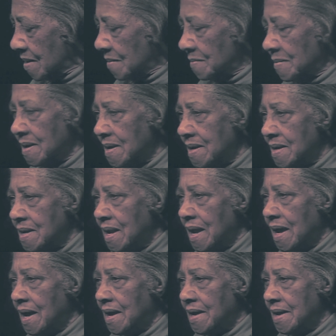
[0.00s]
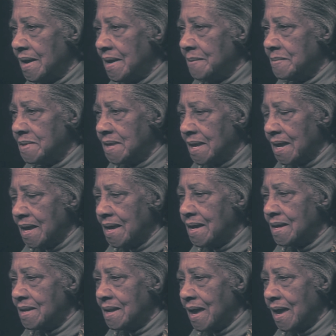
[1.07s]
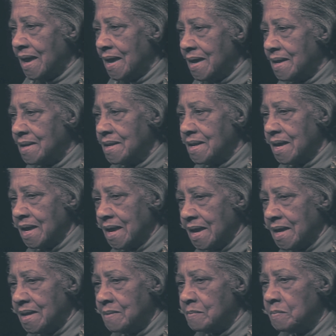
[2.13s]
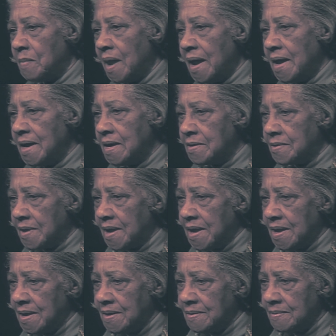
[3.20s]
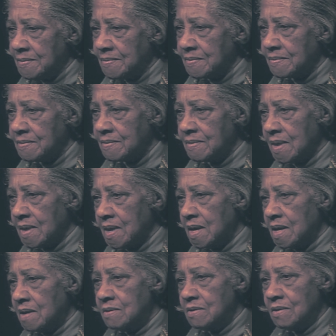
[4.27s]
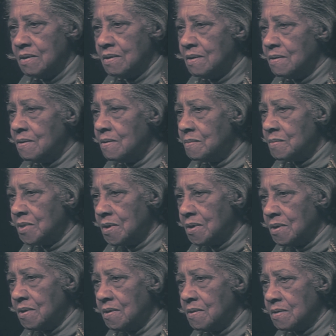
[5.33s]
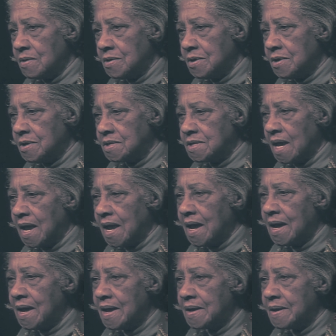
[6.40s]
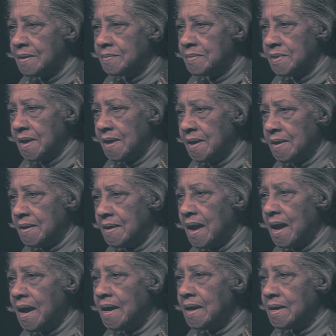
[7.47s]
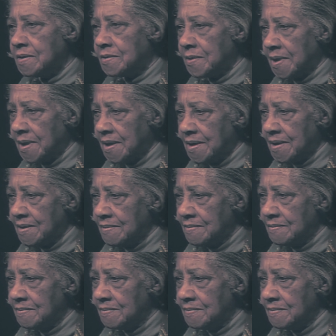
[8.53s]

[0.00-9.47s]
When I am dead and in my grave, no more good time, yeah, I crave.